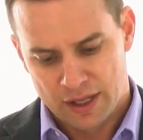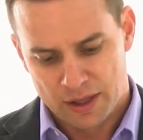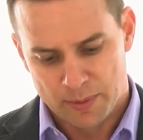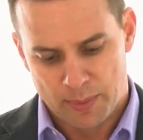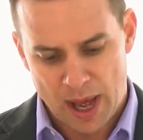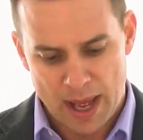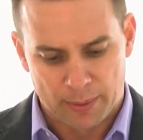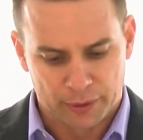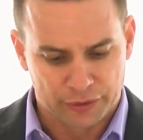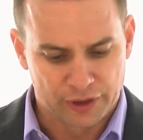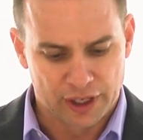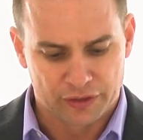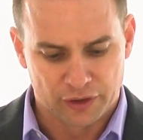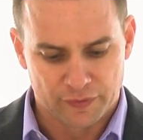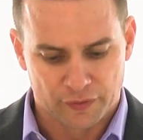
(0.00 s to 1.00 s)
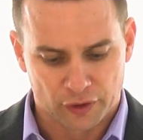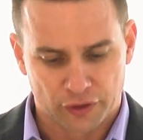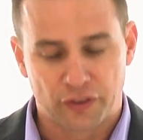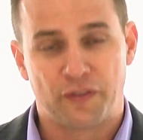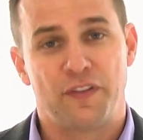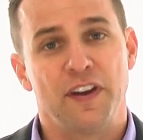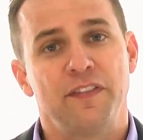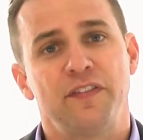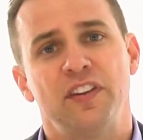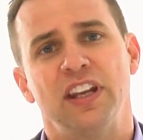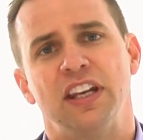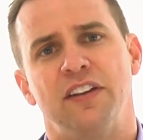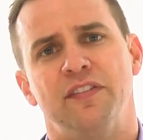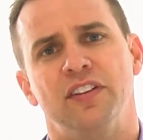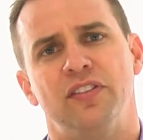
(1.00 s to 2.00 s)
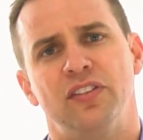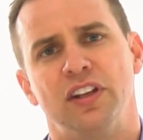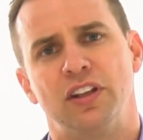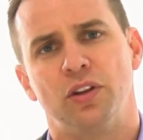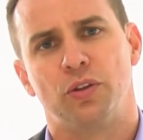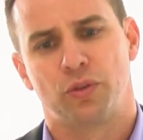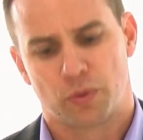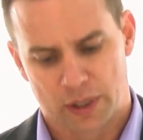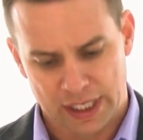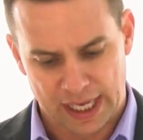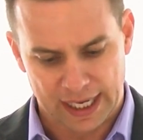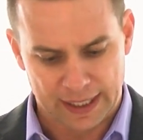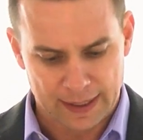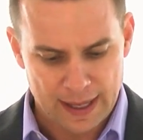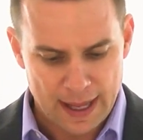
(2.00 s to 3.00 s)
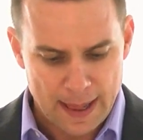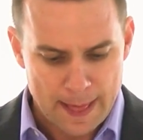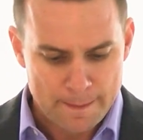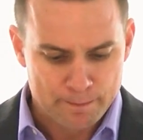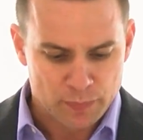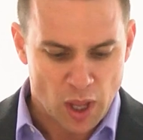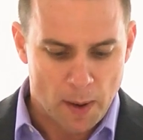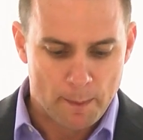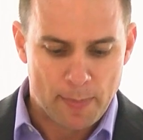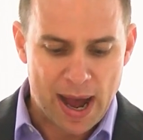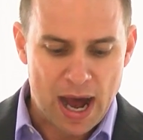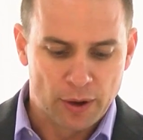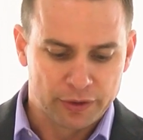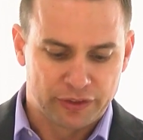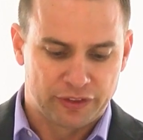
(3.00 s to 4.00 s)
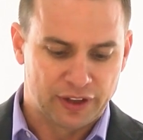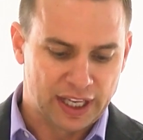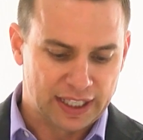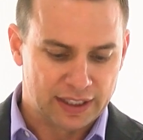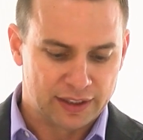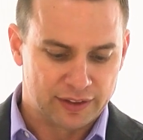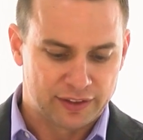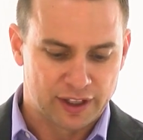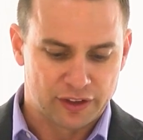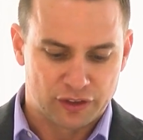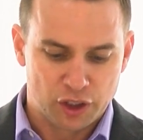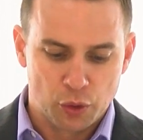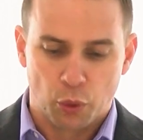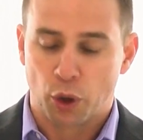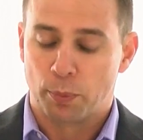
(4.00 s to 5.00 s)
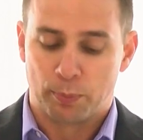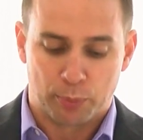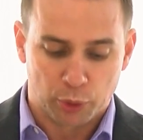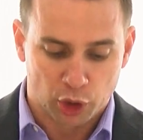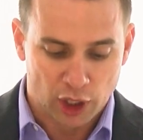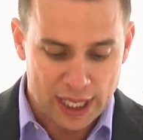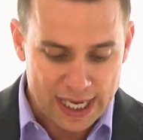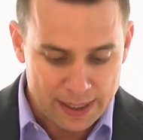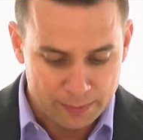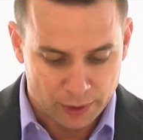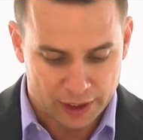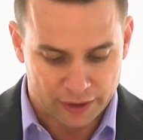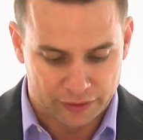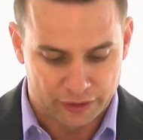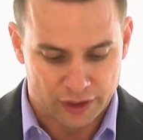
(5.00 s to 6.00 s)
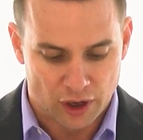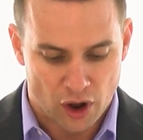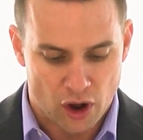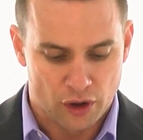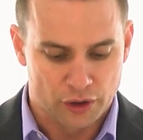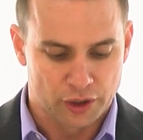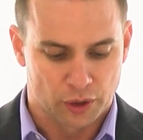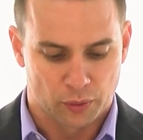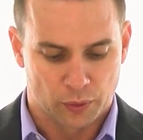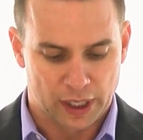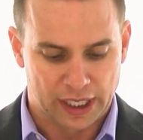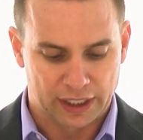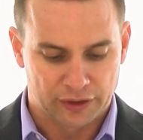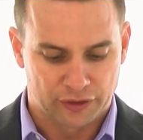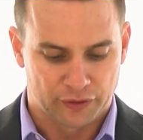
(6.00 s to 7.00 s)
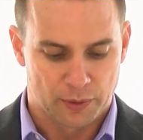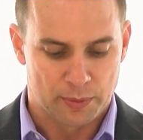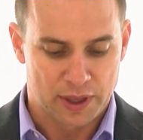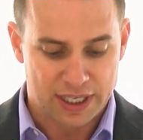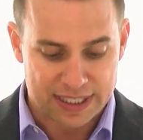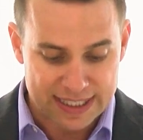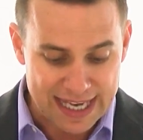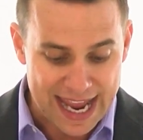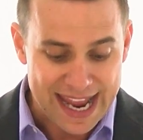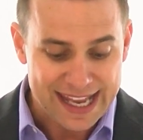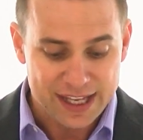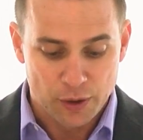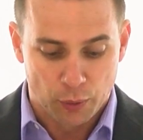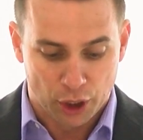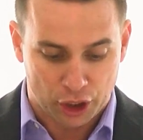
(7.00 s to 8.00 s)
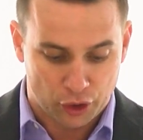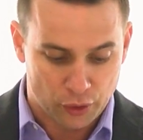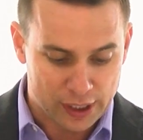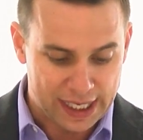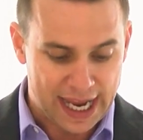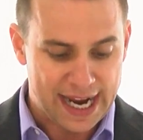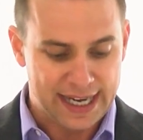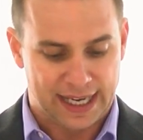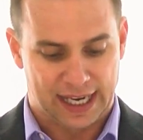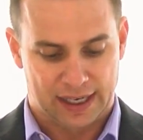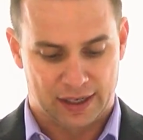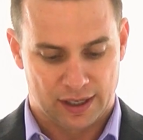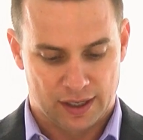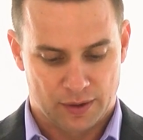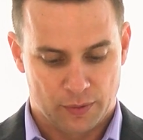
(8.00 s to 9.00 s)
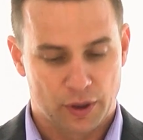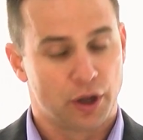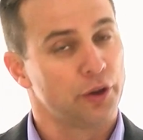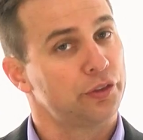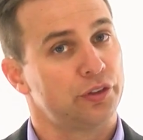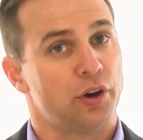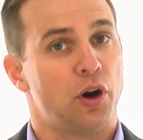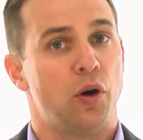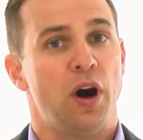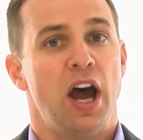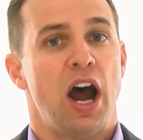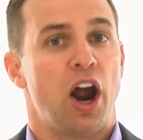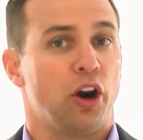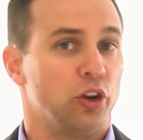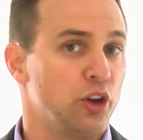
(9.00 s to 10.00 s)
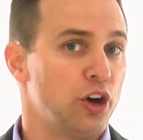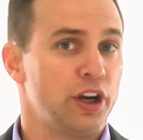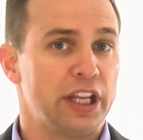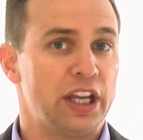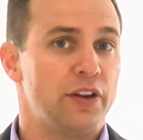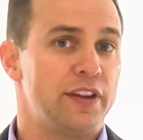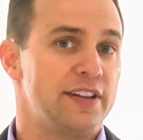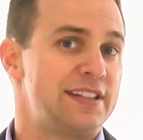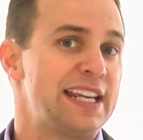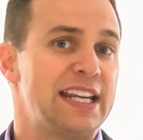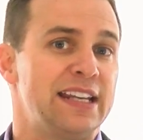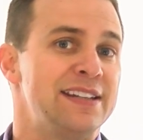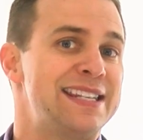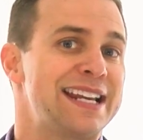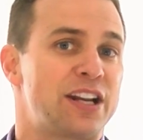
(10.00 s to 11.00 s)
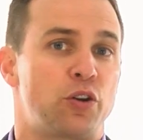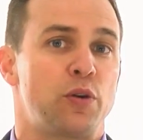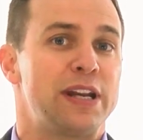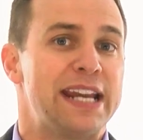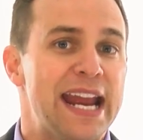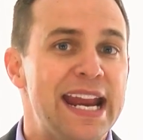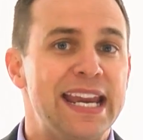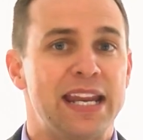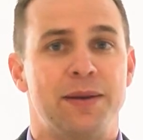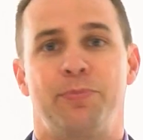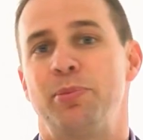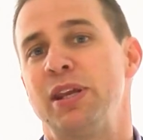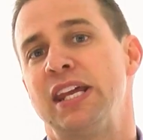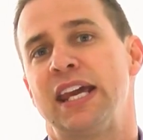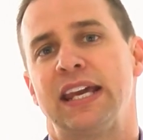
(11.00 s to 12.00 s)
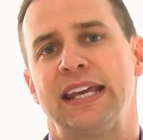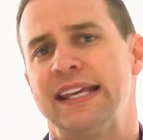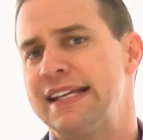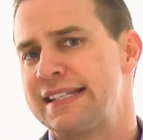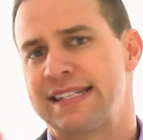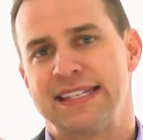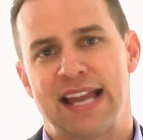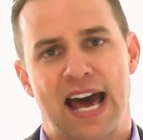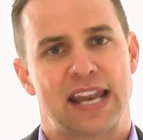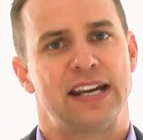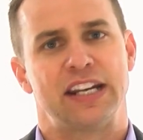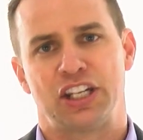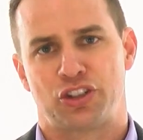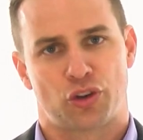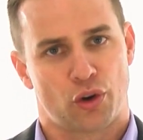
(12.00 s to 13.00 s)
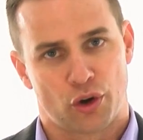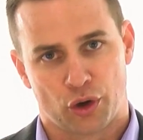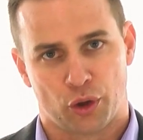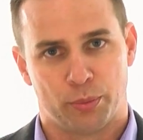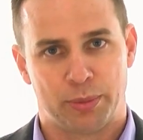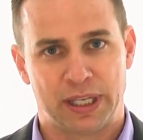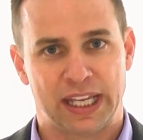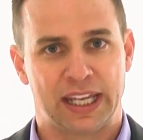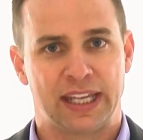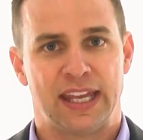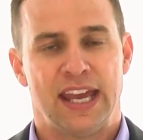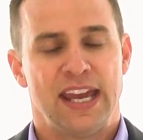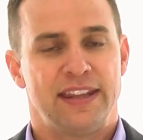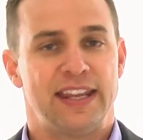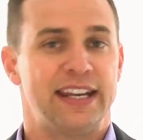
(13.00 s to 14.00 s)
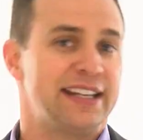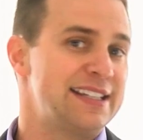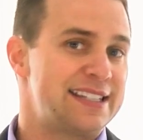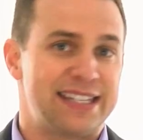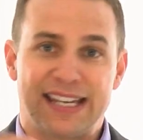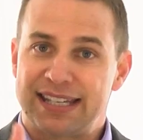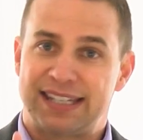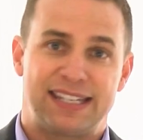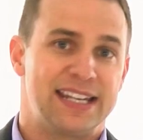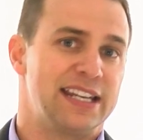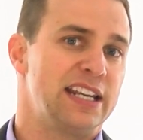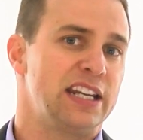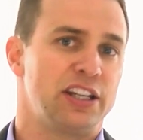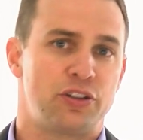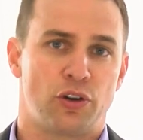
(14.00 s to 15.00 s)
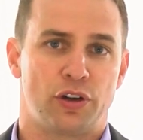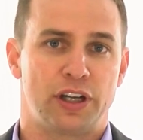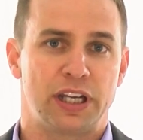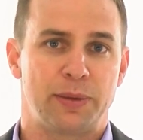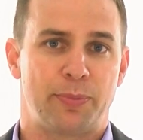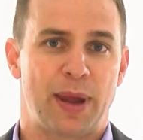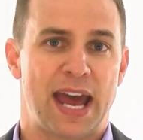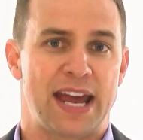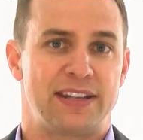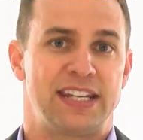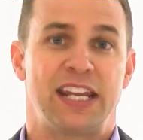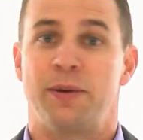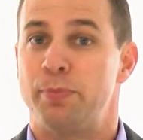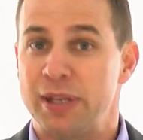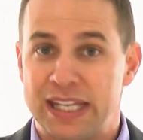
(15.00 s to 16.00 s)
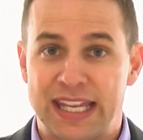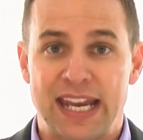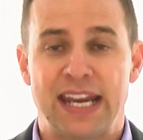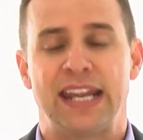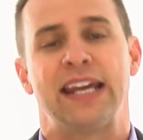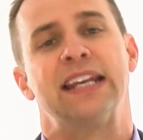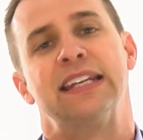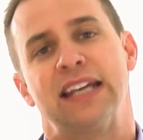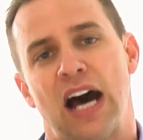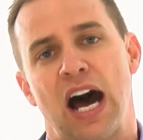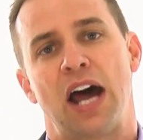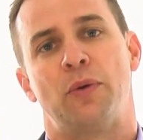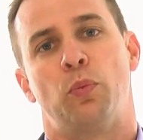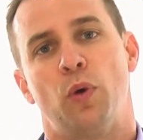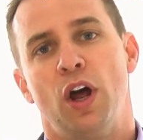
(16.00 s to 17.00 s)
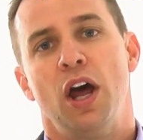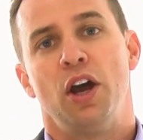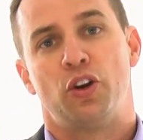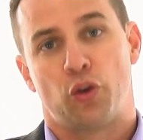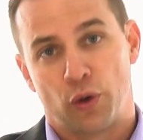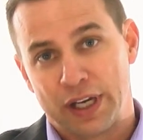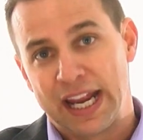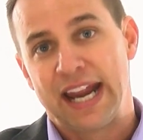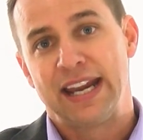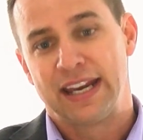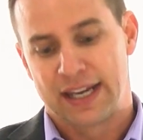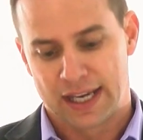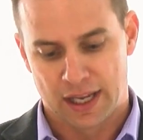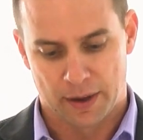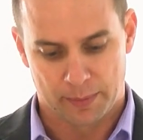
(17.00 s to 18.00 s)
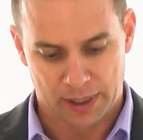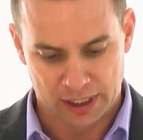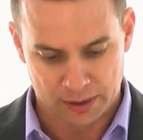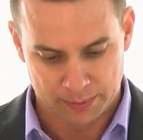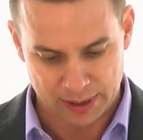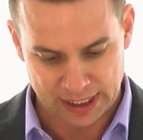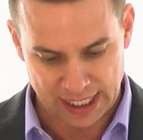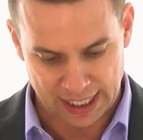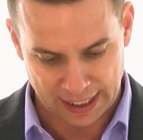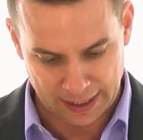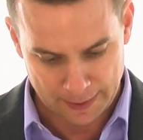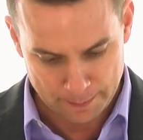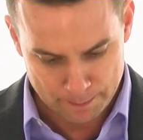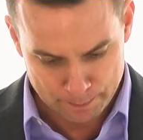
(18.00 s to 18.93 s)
The Bible says in verse 15 of Ezekiel 28 about Satan, it says, "You were blameless in all your ways from the day you were created." We also are learning here that Satan is a created being. He is not an eternal being that existed in eternity past. He had a beginning and God created him in the beginning.